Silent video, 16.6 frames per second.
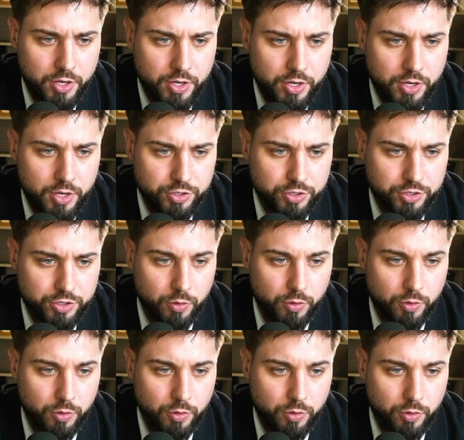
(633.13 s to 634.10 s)
We're
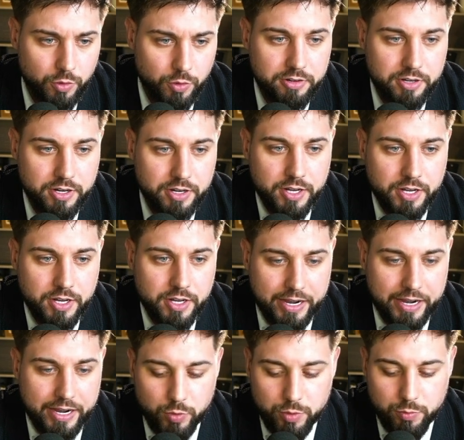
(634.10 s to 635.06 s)
scrolling down
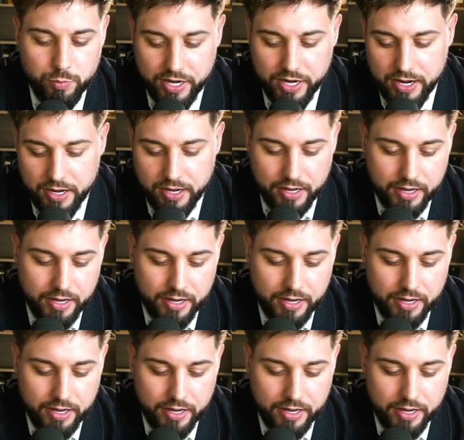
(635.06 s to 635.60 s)
and we want to